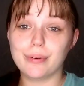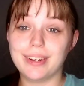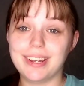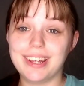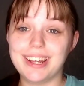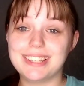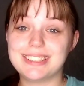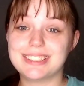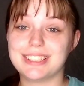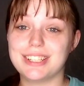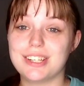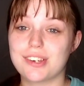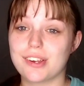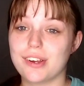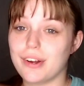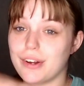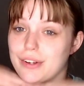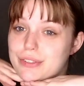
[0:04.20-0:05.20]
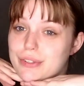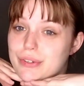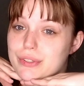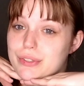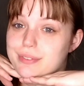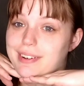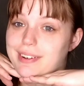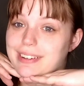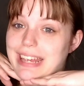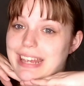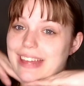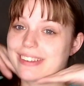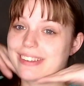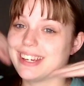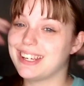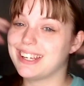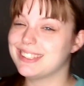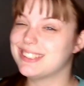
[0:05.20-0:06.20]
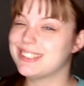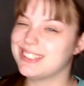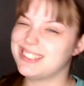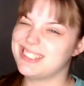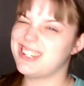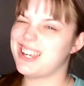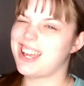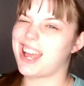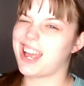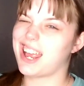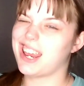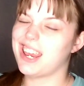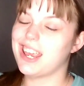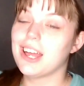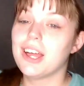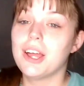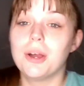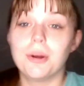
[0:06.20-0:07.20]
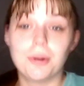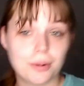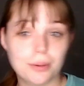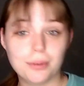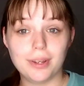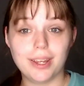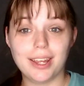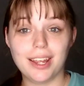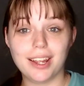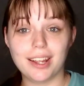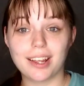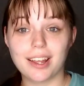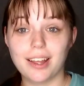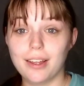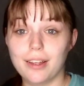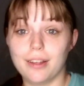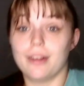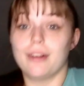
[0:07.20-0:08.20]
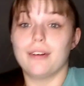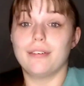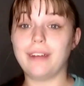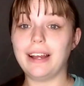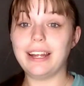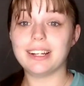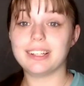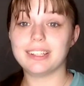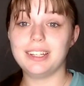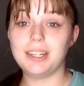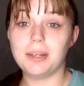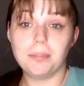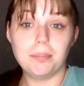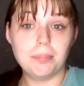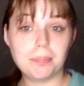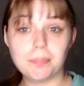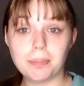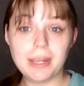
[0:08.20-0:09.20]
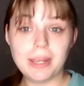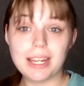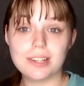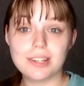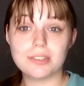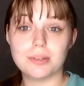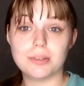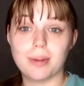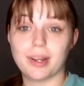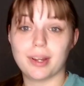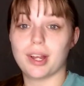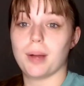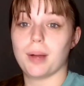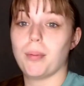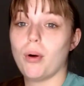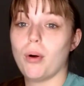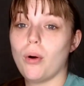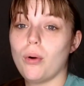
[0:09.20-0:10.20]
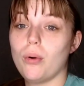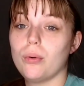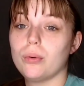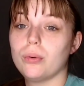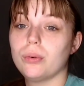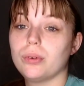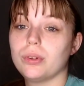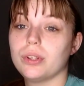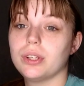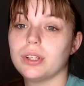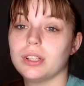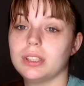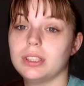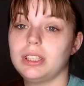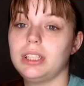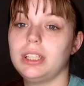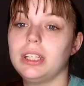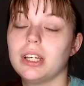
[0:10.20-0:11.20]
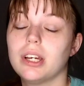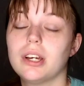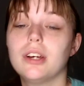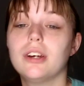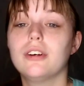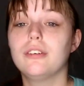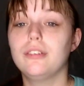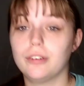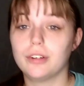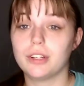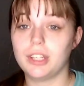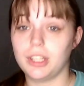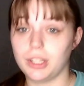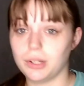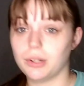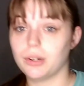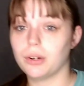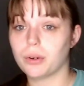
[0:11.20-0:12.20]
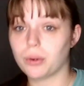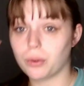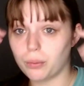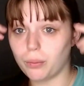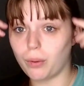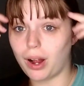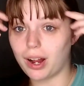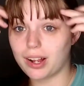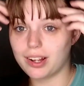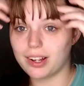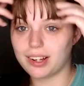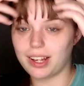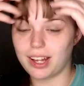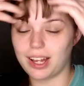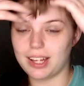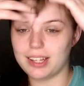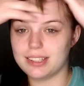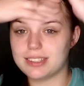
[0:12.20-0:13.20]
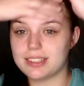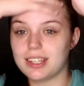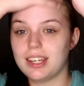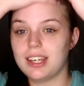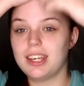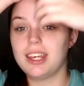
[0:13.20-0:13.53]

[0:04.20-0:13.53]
everyone, it's Alicia, also known as ValkiAli, and today we're doing, finally, Pikachu makeup. Holy freaking guac, guys.